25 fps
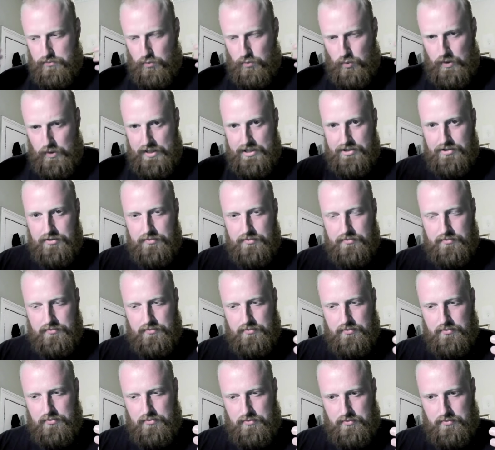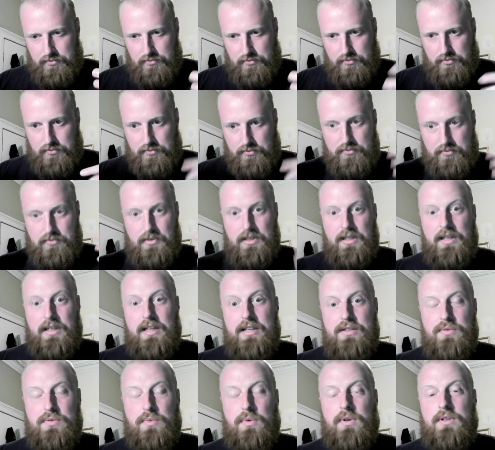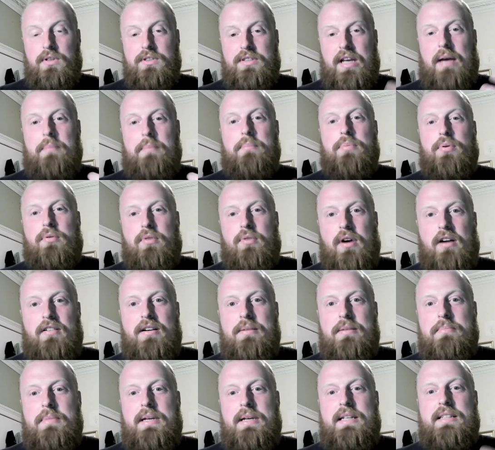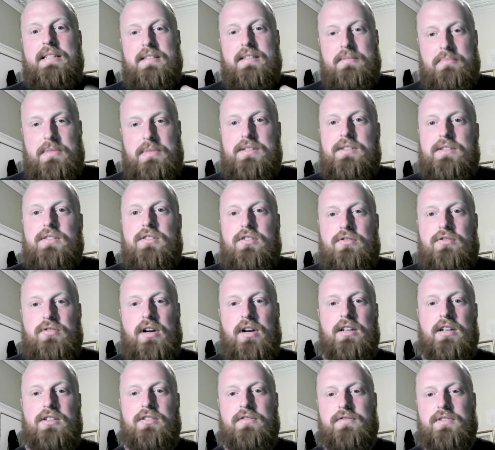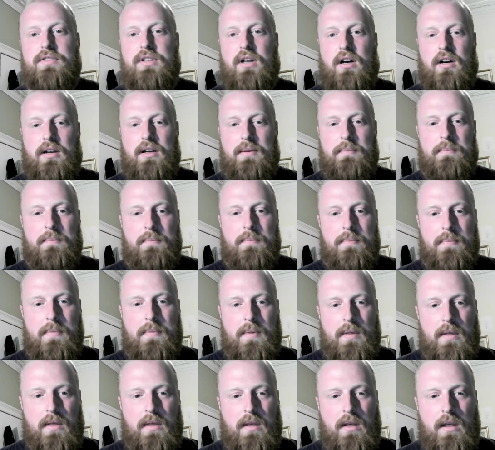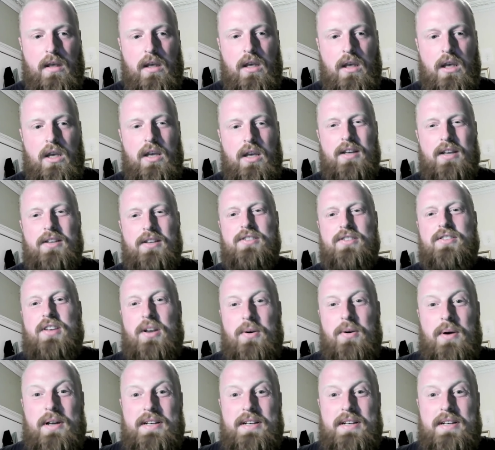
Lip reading: which is what temporary means. It means a stretch of time. So